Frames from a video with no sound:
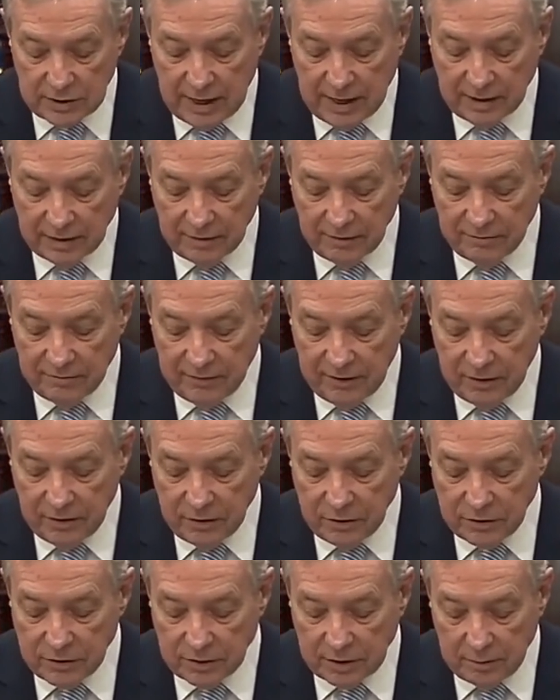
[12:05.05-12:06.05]
like the
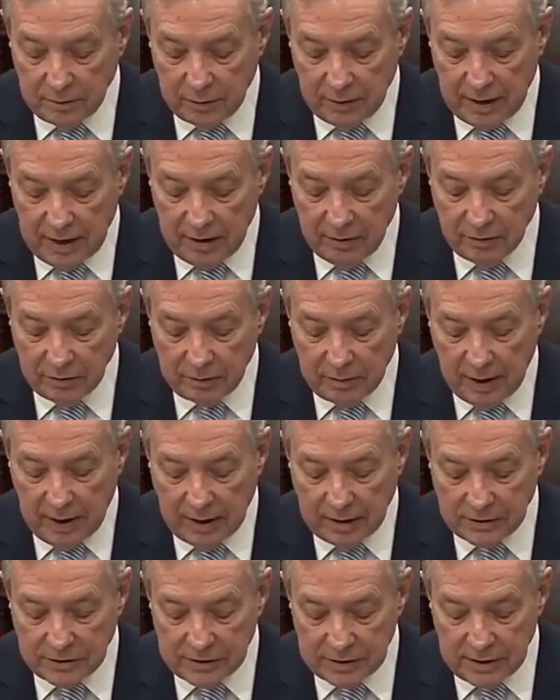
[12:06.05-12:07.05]
failure to comply with
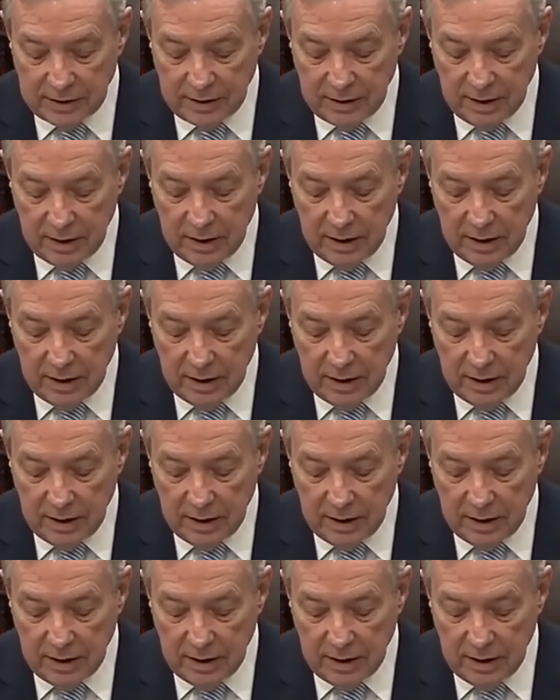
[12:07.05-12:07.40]
policy,